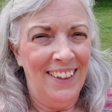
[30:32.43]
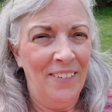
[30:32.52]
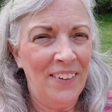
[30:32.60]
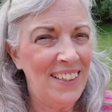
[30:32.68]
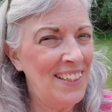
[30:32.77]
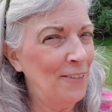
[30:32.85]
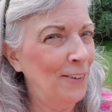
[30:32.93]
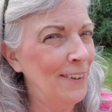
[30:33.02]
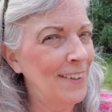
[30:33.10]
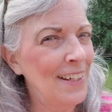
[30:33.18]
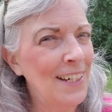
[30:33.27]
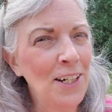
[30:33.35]
What a
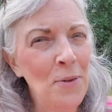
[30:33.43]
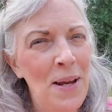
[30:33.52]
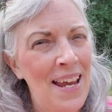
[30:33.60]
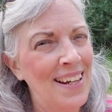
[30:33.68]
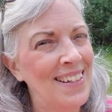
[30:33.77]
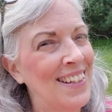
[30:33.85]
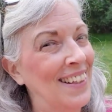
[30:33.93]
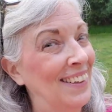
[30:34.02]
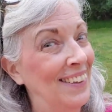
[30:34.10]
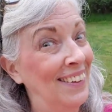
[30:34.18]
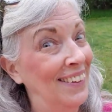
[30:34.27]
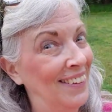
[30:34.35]
difference a year makes.
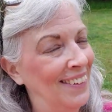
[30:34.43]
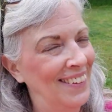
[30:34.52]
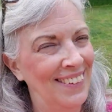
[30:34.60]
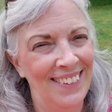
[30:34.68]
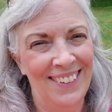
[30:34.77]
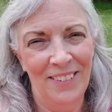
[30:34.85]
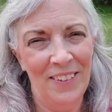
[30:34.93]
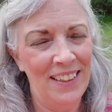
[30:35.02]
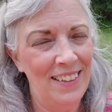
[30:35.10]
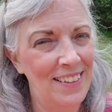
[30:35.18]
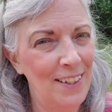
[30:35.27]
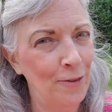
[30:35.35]
What
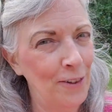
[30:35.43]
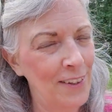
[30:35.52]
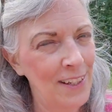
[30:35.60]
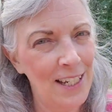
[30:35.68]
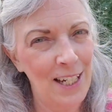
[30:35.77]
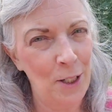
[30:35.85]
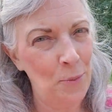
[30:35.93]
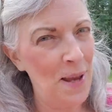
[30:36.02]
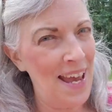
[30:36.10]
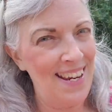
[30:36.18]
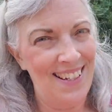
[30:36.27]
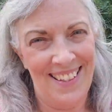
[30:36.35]
a difference a year
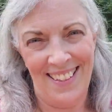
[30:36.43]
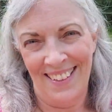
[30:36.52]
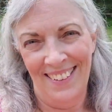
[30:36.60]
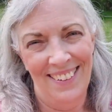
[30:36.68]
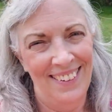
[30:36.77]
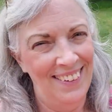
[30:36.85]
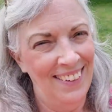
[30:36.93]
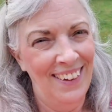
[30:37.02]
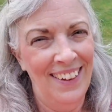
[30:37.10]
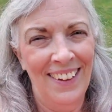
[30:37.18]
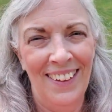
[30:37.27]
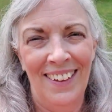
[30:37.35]
makes.
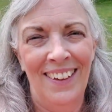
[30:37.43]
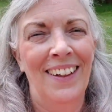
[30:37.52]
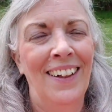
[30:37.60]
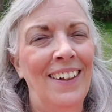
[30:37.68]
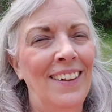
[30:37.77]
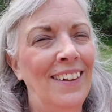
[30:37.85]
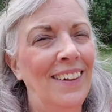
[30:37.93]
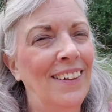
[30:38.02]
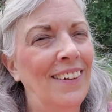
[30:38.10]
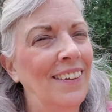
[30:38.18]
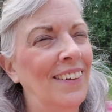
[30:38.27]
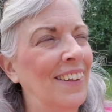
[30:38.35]

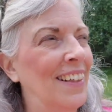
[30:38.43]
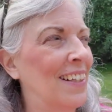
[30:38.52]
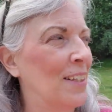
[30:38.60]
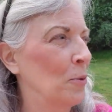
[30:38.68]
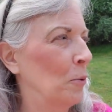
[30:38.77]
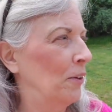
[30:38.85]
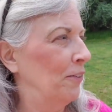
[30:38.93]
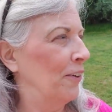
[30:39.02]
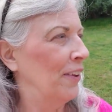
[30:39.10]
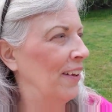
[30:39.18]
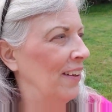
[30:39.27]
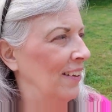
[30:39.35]
Oh, this is one for
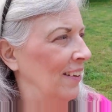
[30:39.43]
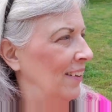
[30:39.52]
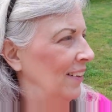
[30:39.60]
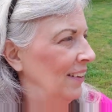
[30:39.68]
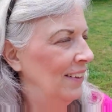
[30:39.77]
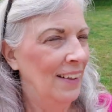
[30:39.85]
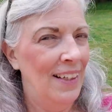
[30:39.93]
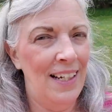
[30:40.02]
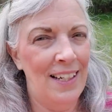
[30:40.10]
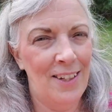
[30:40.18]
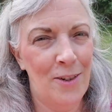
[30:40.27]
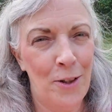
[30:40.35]
the
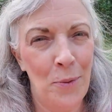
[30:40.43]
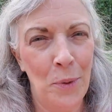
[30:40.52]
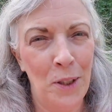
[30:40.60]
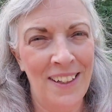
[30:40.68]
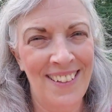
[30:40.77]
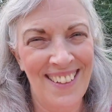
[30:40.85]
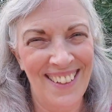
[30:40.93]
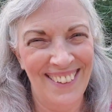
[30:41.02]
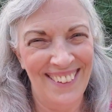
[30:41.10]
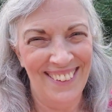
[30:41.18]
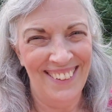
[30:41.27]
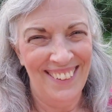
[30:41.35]
history books.
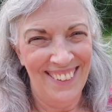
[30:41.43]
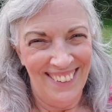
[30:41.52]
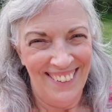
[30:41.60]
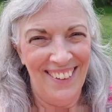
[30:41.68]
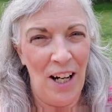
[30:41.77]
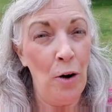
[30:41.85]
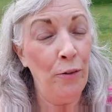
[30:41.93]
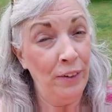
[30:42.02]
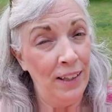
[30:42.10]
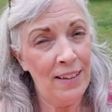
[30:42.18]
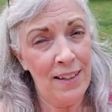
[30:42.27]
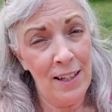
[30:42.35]

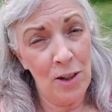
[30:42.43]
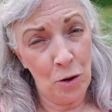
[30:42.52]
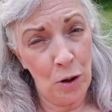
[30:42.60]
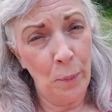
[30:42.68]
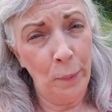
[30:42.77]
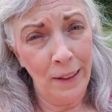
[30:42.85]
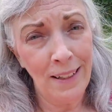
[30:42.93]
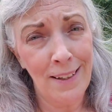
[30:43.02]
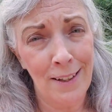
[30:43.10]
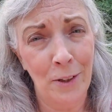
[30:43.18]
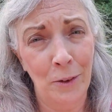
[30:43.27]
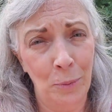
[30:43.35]
Hopefully it's history pretty
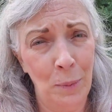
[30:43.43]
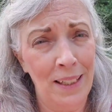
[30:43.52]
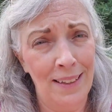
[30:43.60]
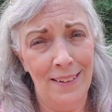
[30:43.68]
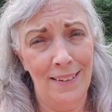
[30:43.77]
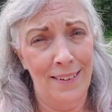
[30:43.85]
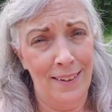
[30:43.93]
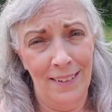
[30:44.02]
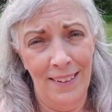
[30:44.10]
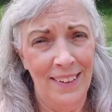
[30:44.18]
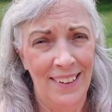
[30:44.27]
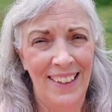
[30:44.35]
soon because,
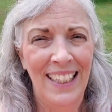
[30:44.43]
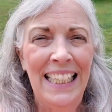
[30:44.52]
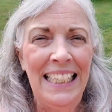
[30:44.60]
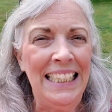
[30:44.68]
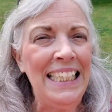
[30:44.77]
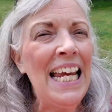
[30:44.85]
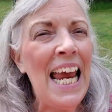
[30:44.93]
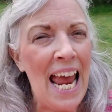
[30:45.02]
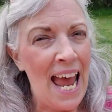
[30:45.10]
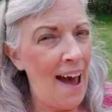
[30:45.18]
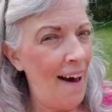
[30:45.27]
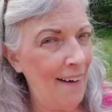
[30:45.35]

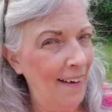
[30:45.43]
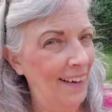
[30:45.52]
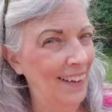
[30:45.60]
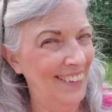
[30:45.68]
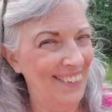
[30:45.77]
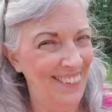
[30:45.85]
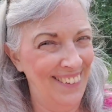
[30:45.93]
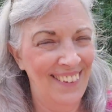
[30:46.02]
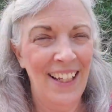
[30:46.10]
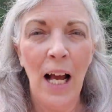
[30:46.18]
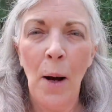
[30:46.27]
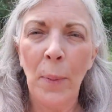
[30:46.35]
yeah.
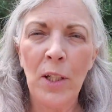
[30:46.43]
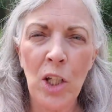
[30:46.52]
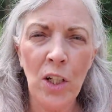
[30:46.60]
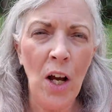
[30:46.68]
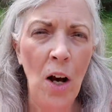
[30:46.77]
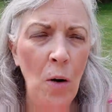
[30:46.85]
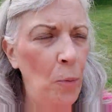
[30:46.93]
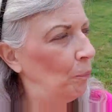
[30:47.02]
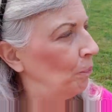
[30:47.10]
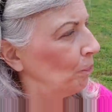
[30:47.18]
But you know,